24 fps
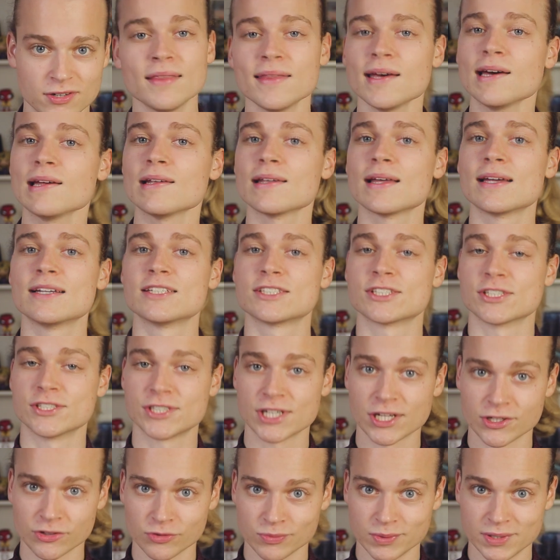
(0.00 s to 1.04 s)
And that, ladies and
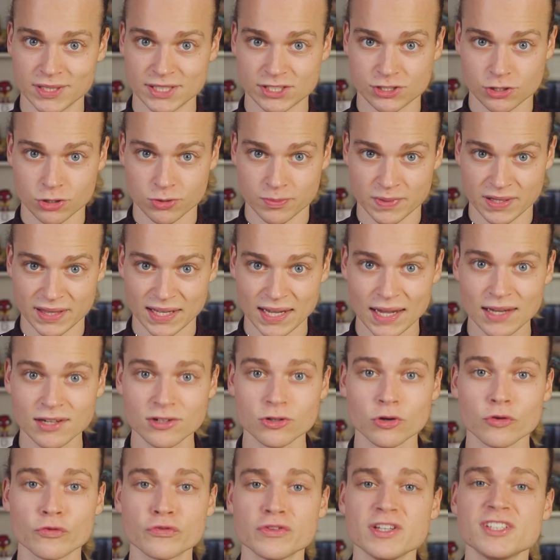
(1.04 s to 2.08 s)
gentlemen, is going to be the
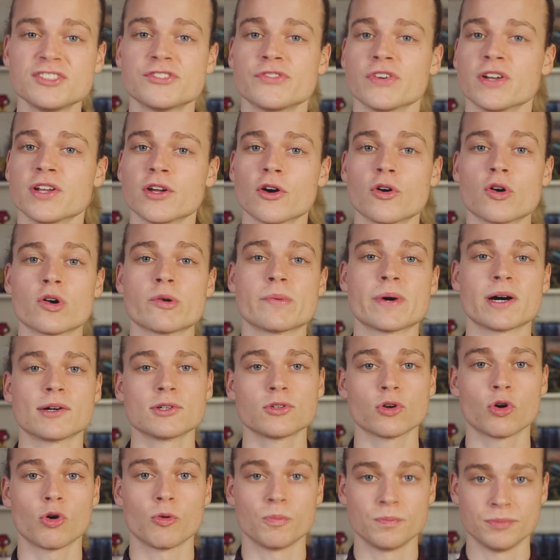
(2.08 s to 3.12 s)
end of this video
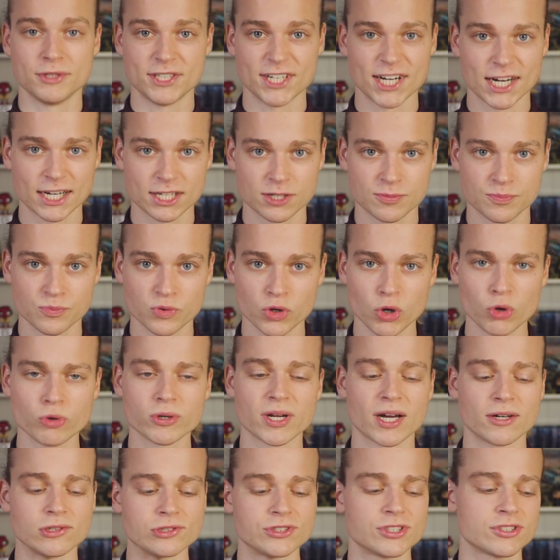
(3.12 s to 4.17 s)
about object
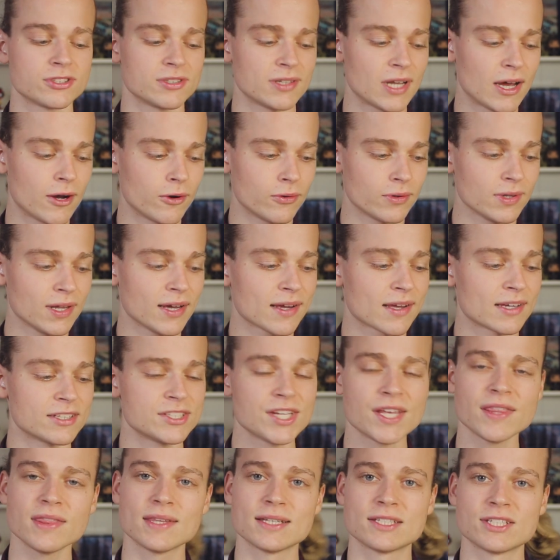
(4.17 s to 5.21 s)
pronouns. Now, like I
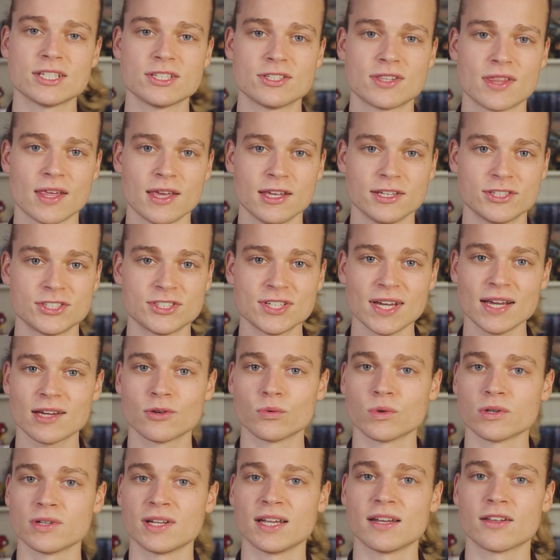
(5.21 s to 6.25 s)
said, this is the
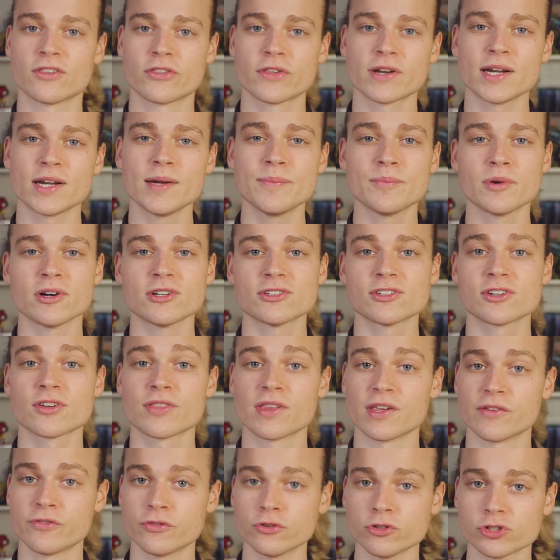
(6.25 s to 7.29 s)
second one in a three-parter.
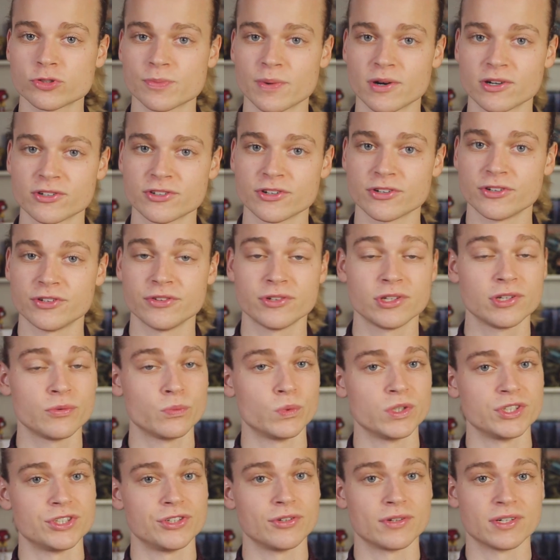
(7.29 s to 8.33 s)
The first parter,
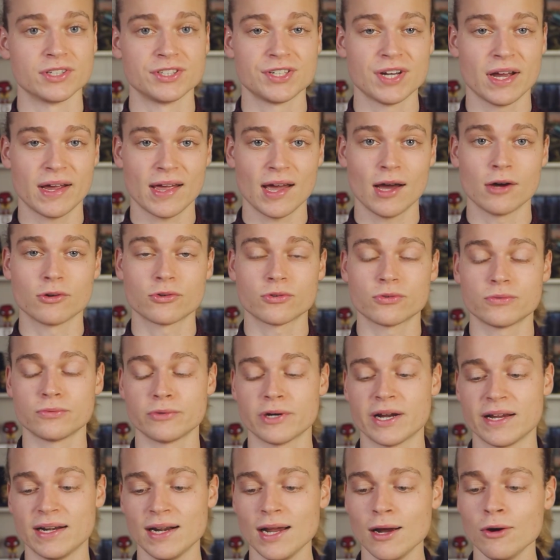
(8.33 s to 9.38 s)
which you can check out
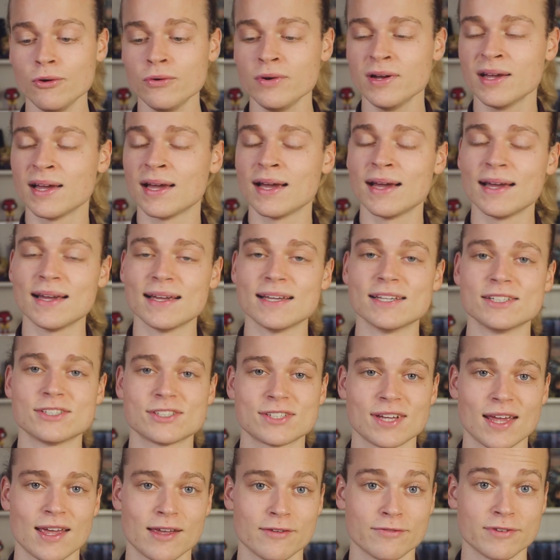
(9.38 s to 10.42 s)
right now,
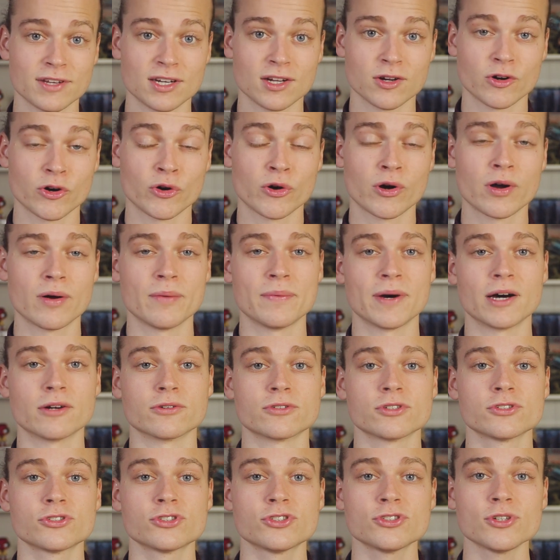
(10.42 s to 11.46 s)
is a video
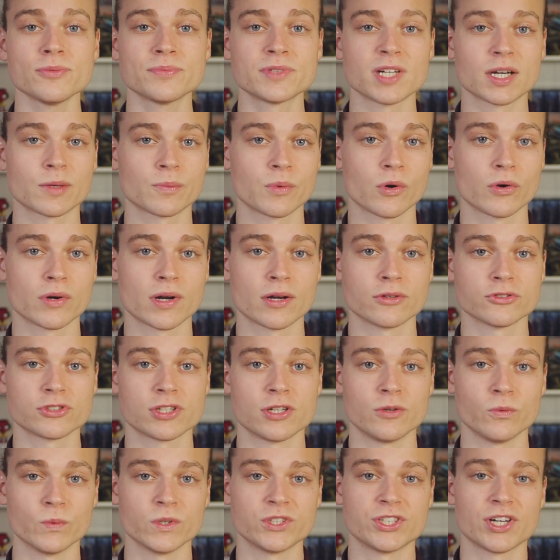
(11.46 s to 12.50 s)
about subject pronouns
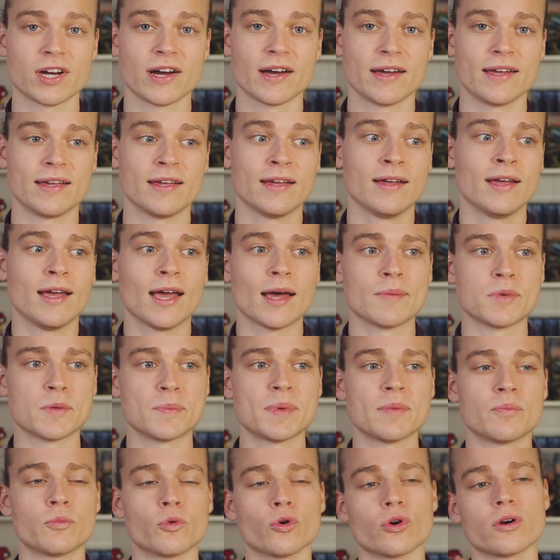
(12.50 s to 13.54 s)
in which I am a
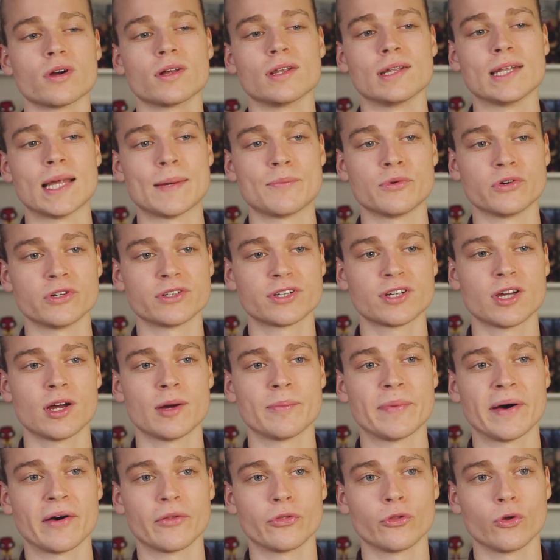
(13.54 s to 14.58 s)
bit more elaborate
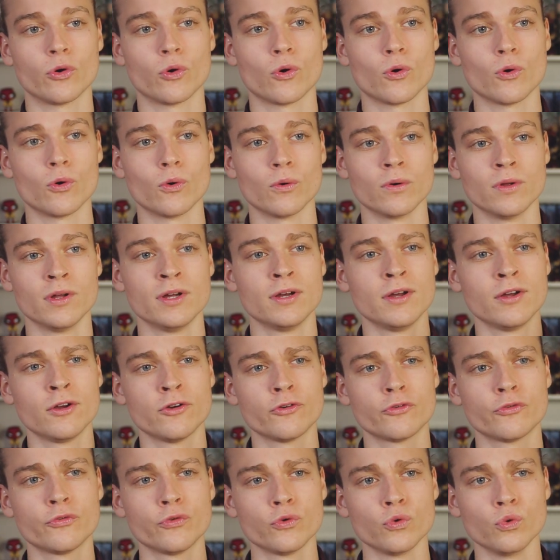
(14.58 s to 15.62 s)
about the whole
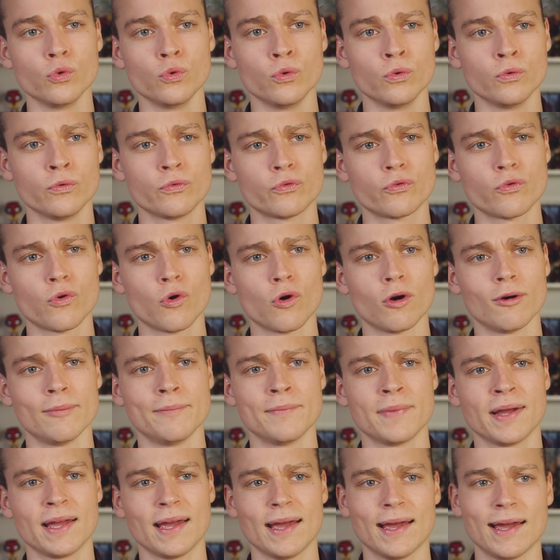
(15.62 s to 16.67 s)
full
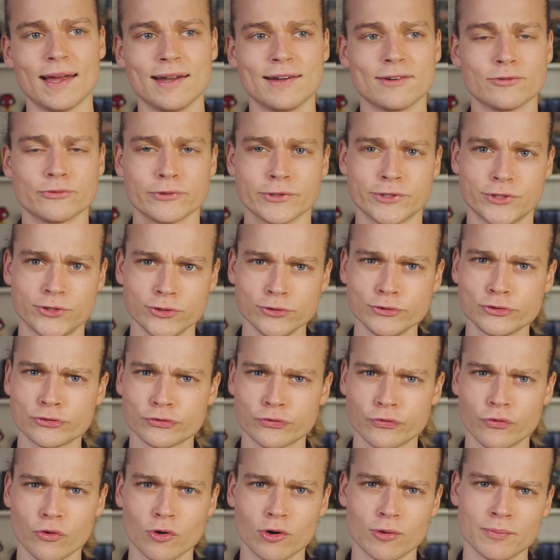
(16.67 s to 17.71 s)
form and reduced
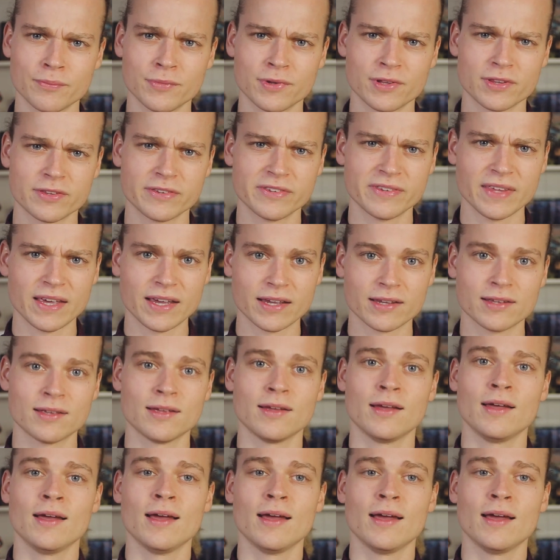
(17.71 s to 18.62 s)
form thing.